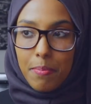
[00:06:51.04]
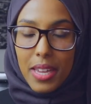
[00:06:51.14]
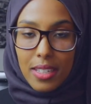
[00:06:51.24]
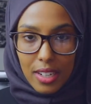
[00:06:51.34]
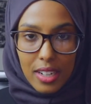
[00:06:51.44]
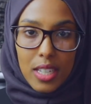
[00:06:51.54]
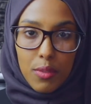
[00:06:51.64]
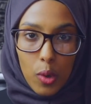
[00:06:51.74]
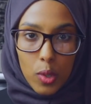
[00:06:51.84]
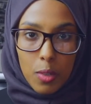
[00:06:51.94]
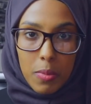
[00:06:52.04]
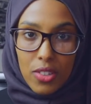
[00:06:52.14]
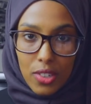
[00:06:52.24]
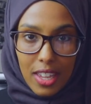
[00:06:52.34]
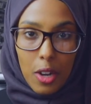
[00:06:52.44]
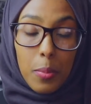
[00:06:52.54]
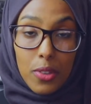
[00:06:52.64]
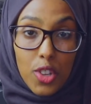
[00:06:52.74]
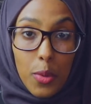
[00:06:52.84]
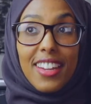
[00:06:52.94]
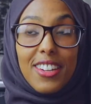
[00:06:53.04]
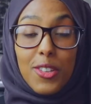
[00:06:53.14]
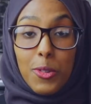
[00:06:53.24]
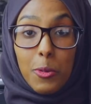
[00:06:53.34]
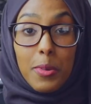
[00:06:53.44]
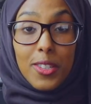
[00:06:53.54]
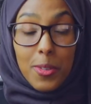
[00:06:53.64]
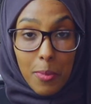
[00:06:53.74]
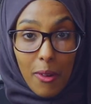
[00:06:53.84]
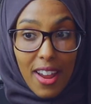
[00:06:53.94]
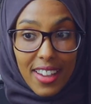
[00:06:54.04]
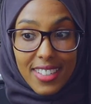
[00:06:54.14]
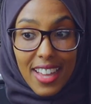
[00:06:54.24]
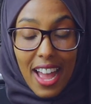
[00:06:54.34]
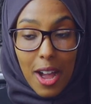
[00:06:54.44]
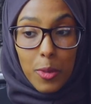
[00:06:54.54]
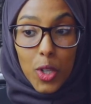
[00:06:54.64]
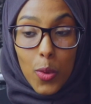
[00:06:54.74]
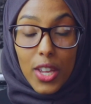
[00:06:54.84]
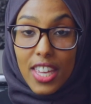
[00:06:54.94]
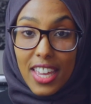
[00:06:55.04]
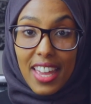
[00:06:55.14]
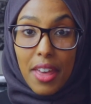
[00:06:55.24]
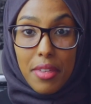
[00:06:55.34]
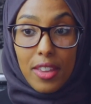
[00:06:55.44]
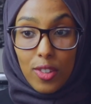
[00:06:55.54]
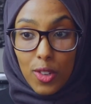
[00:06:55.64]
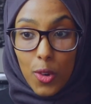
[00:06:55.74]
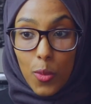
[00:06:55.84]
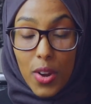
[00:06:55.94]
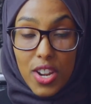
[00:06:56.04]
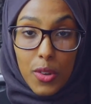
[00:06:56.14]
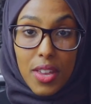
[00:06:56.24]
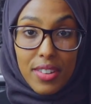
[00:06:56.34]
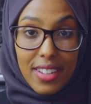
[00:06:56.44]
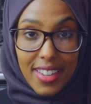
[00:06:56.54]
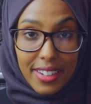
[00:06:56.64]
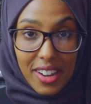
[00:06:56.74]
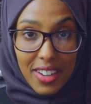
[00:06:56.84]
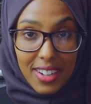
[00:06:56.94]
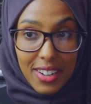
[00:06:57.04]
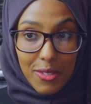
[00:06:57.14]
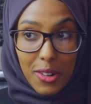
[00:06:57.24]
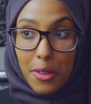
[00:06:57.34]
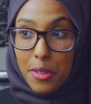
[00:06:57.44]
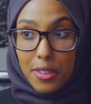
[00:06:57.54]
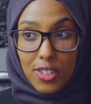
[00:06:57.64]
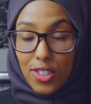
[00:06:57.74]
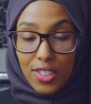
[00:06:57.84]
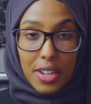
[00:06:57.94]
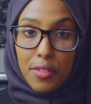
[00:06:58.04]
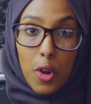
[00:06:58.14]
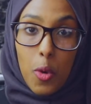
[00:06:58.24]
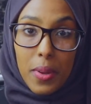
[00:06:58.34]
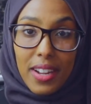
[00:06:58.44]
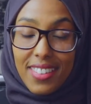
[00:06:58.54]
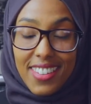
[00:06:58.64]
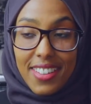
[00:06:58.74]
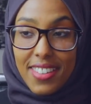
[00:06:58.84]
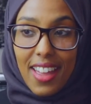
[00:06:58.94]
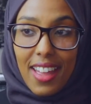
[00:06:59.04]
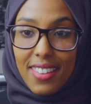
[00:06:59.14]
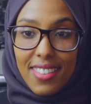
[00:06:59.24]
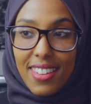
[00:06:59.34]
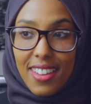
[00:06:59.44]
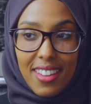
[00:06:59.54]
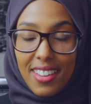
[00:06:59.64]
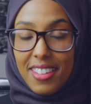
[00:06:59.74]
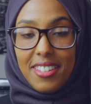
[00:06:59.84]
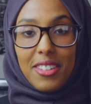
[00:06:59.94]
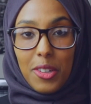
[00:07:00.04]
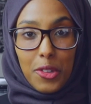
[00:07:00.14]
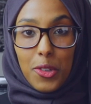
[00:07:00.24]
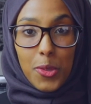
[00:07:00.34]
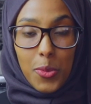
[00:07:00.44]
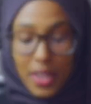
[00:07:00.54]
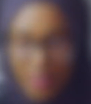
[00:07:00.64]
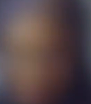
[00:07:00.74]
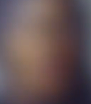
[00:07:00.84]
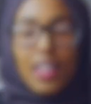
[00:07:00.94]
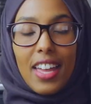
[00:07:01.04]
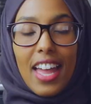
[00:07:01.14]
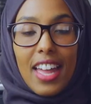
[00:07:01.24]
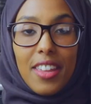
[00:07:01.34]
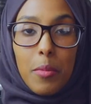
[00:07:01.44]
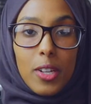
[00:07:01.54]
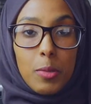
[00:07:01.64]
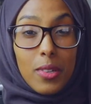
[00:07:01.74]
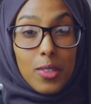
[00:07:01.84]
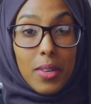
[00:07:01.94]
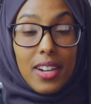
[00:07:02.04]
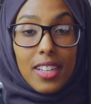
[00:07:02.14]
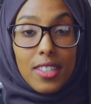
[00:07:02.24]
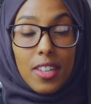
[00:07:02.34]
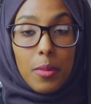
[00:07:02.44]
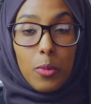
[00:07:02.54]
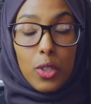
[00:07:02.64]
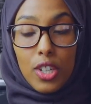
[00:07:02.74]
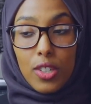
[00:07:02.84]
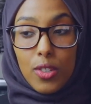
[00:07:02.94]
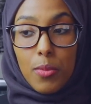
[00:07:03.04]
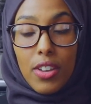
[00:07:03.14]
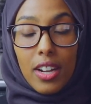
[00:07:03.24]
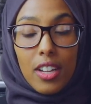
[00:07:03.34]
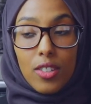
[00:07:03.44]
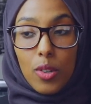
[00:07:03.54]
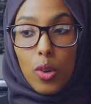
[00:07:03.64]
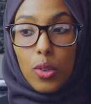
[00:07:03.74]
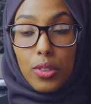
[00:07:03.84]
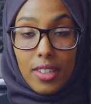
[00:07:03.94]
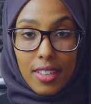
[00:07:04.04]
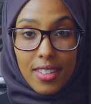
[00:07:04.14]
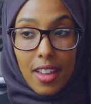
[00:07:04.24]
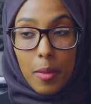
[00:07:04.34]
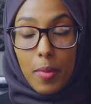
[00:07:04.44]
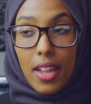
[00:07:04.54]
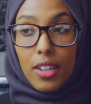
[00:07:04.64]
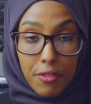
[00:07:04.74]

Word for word: Basically, it's forcing me to get up and do it. And you will be surprised how much quicker you can get things done when you're given a deadline rather than just kind of open-ended and God knows when. And that brings me on to my next tip, which is something I like to call dead time and